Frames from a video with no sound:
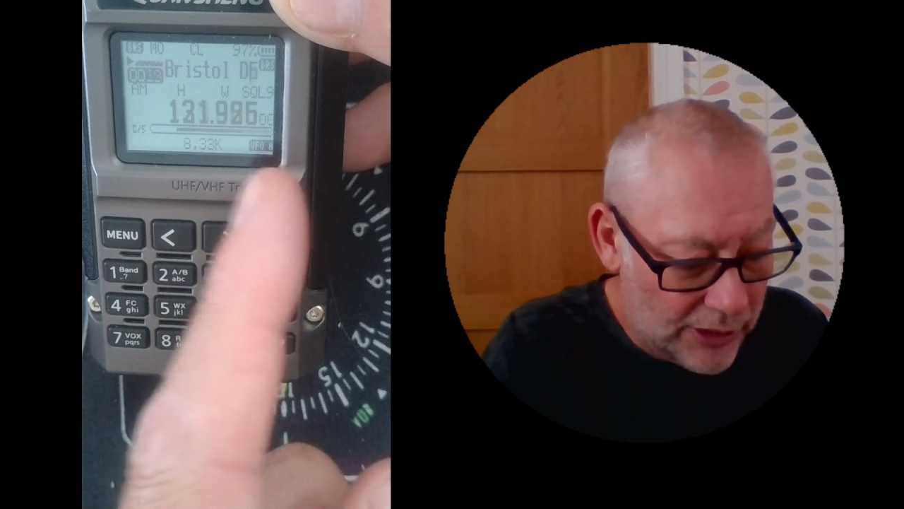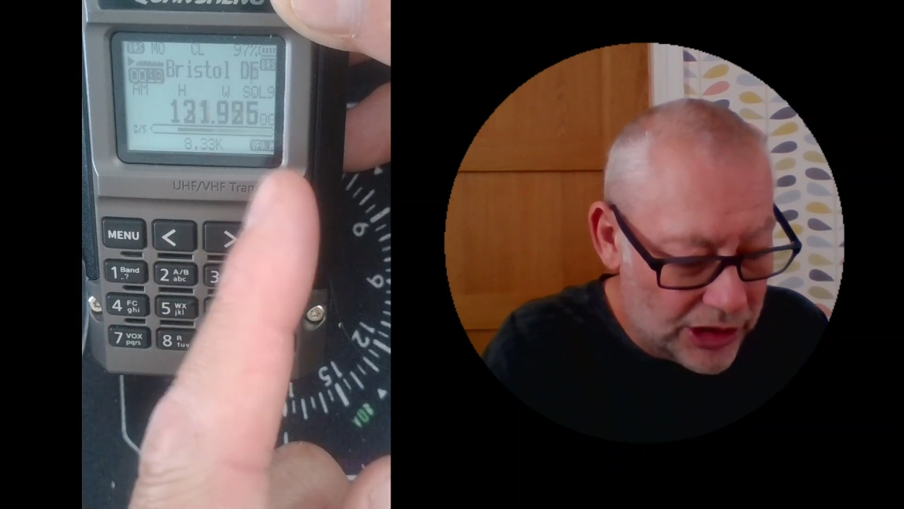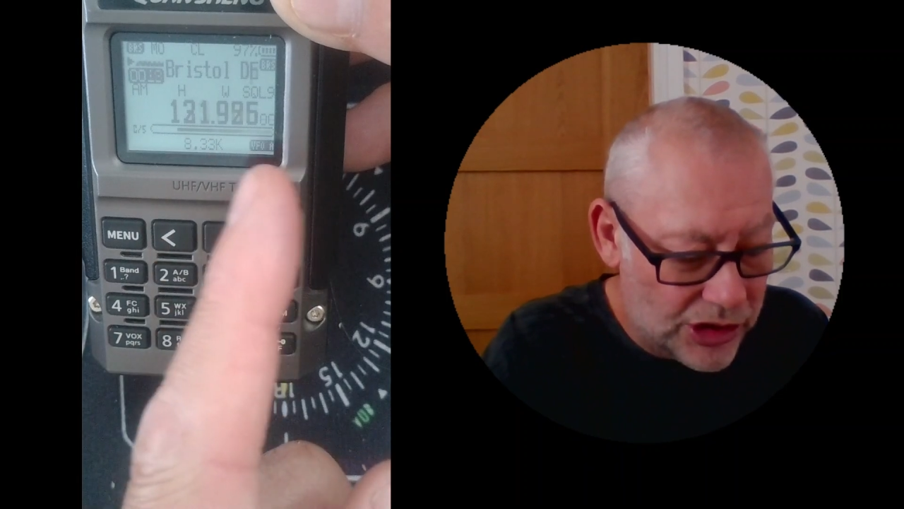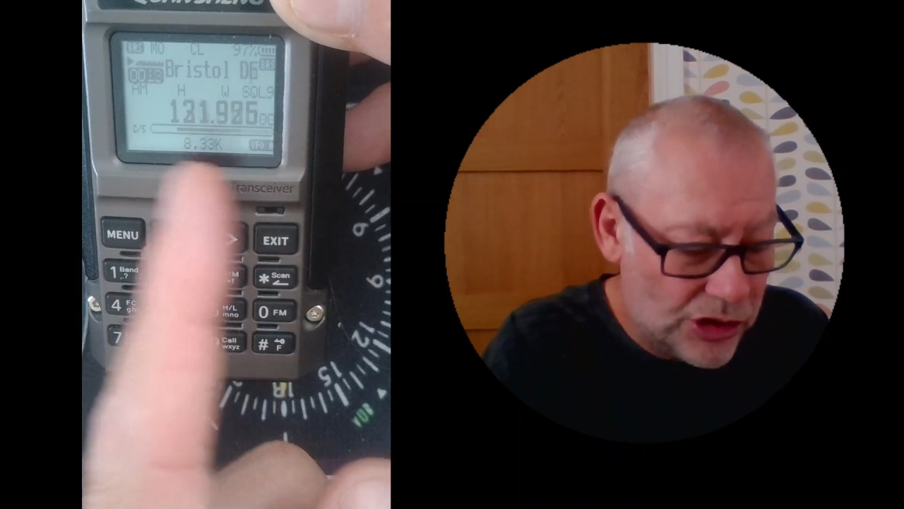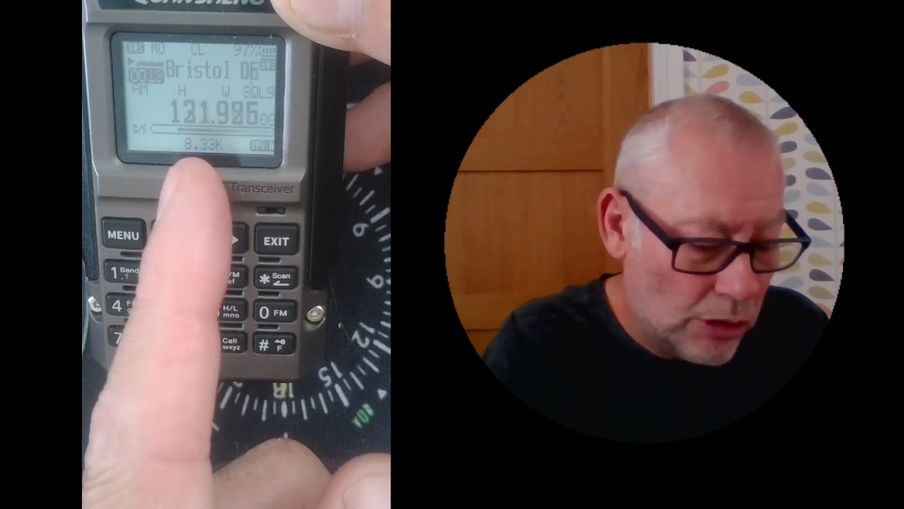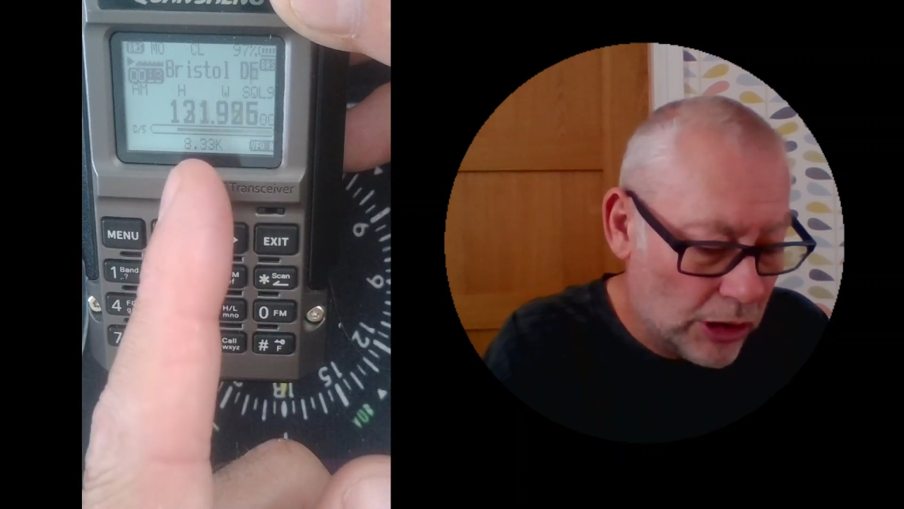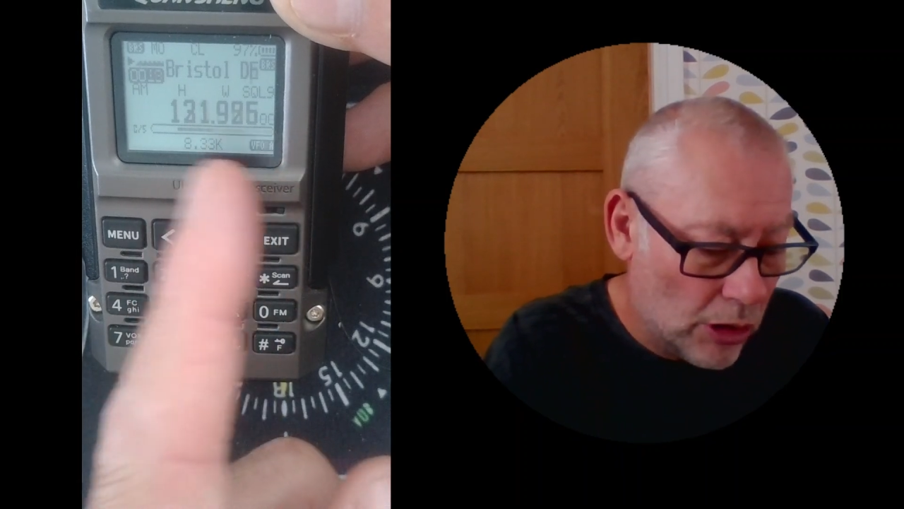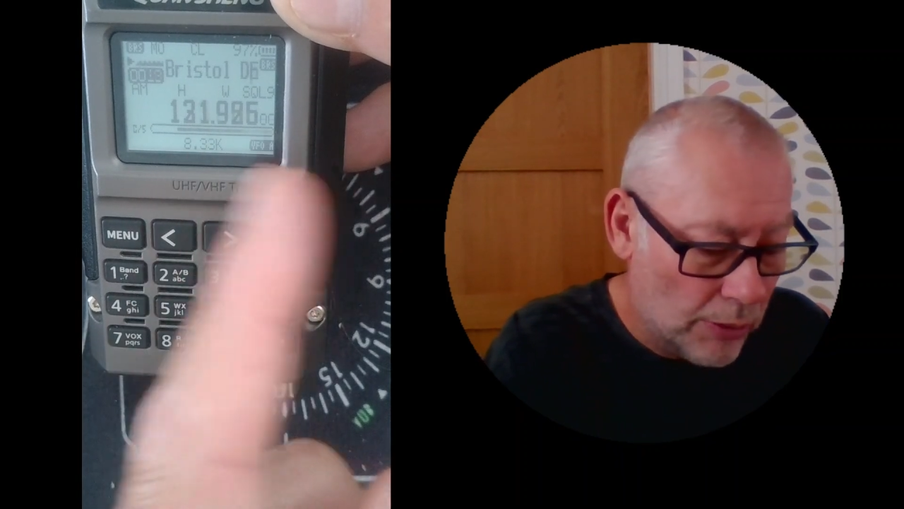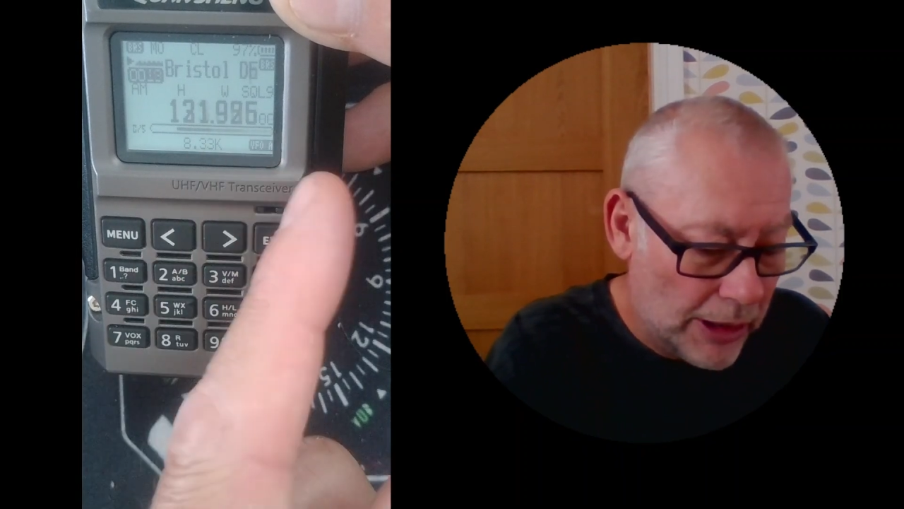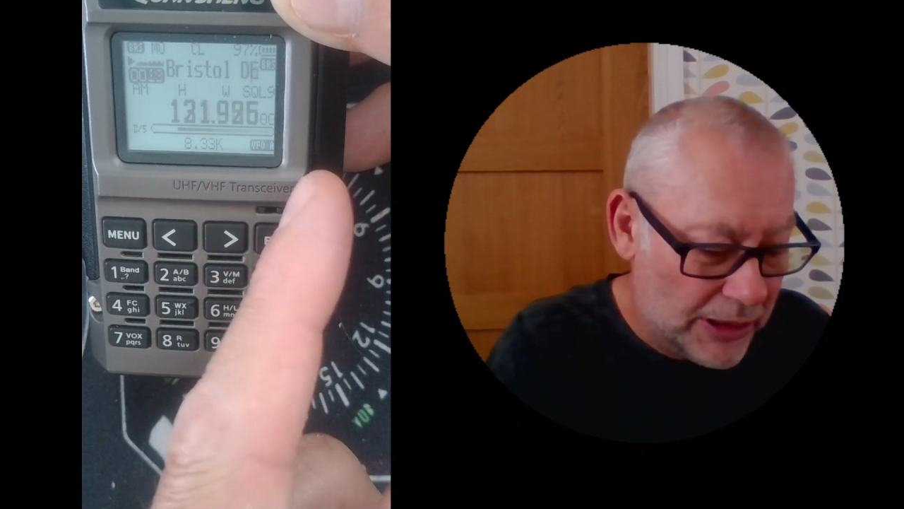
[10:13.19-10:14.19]
this has only
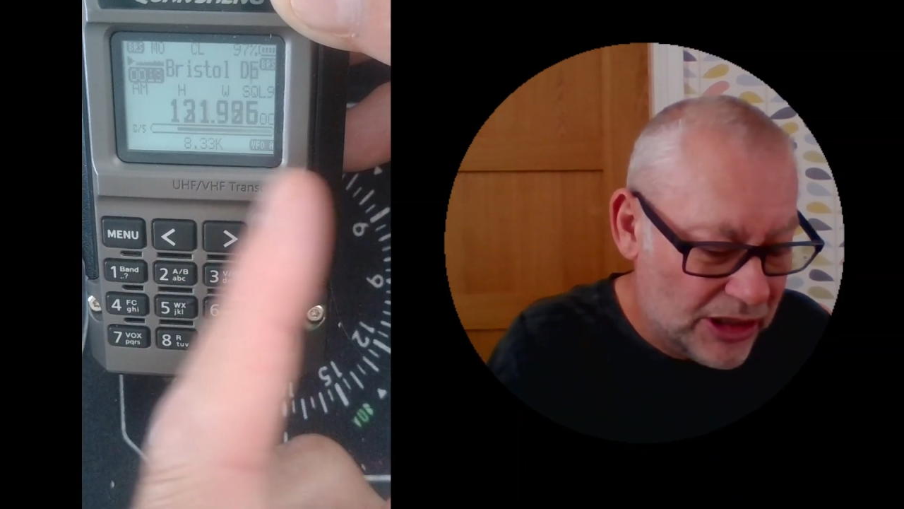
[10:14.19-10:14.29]
got maybe